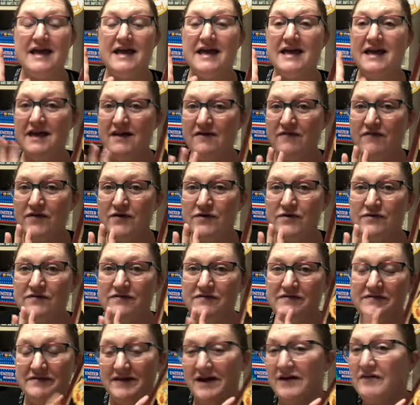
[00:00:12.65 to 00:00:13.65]
If you've
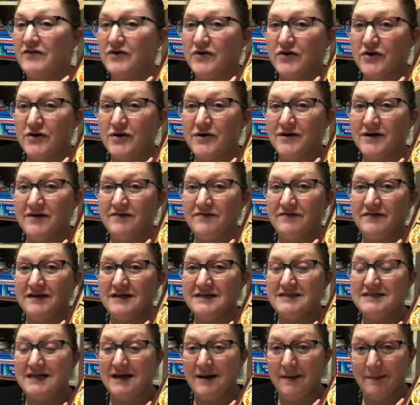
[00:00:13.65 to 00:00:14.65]
never heard of
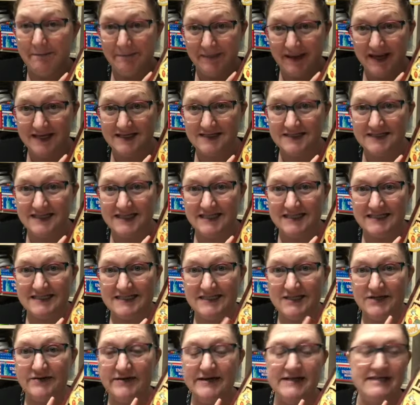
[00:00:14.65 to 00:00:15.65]
this amazing
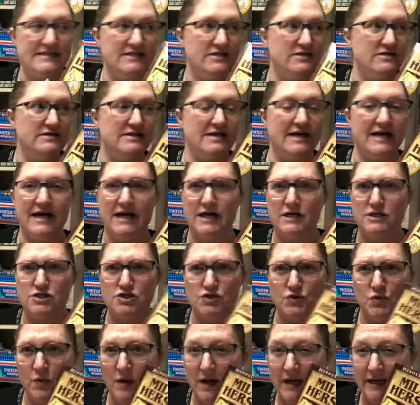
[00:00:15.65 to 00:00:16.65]
series, there's like
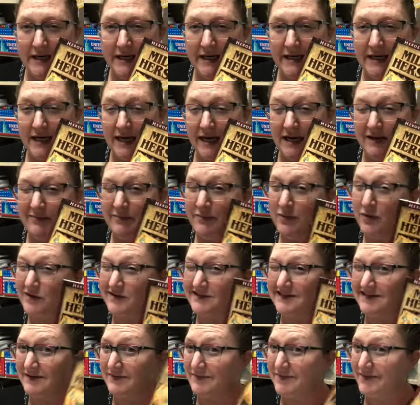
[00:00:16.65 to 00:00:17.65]
29
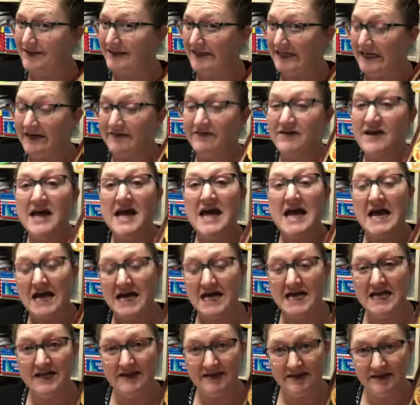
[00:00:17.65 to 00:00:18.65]
books, I believe,
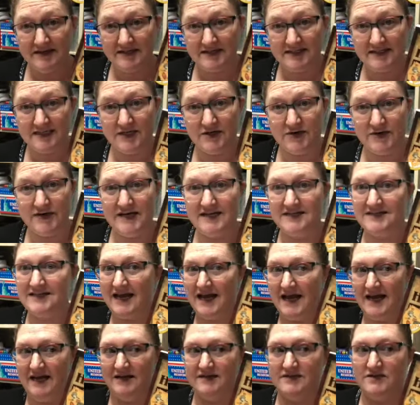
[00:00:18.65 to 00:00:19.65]
in the series,
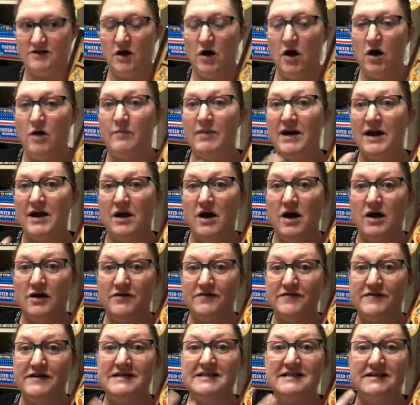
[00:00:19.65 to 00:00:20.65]
and it's all
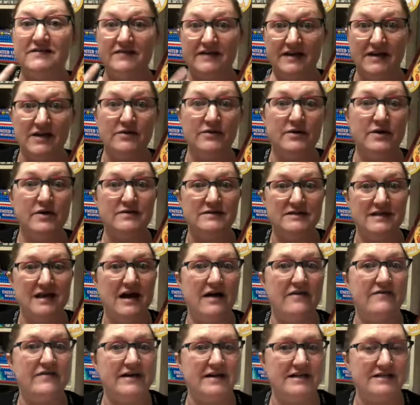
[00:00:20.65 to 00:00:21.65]
biographies of heroes
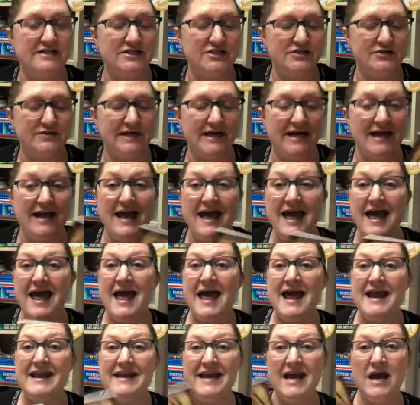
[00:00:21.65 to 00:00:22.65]
of history.
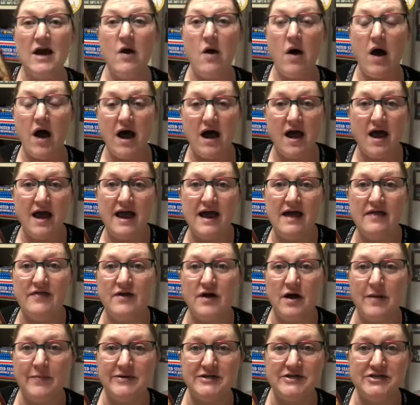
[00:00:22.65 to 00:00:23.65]
Now, I had
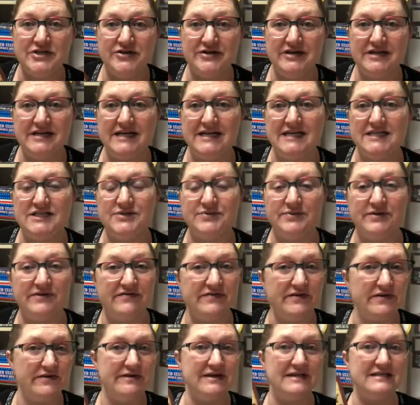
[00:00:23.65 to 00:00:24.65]
the opportunity to
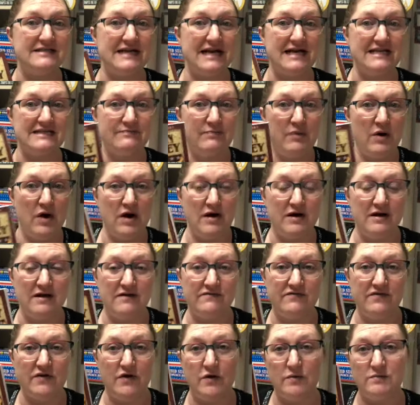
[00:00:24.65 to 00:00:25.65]
review this as part
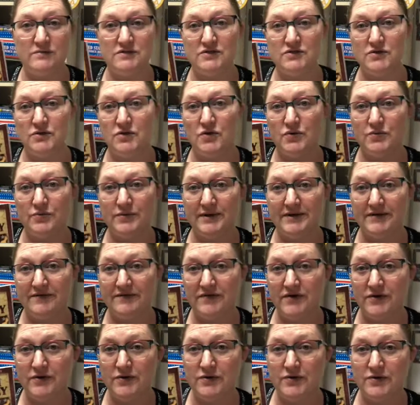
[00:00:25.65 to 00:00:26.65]
of the Homeschool
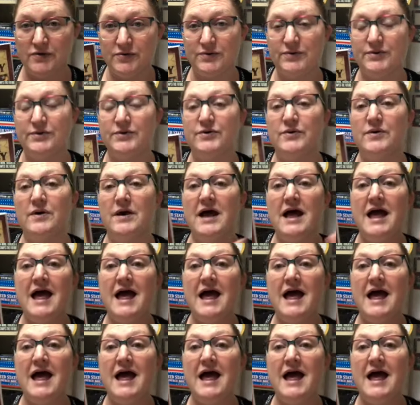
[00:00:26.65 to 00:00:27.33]
Review crew,